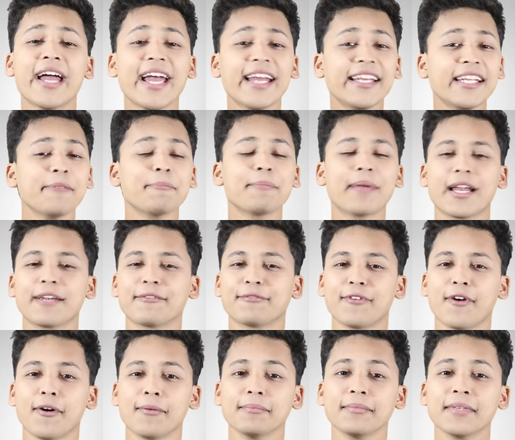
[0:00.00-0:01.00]
any
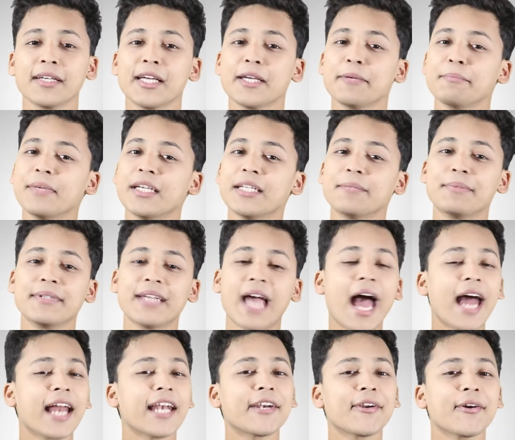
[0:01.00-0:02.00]
platform may it be
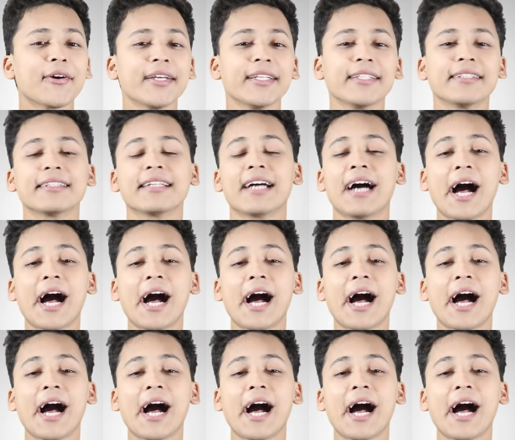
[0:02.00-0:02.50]
Android,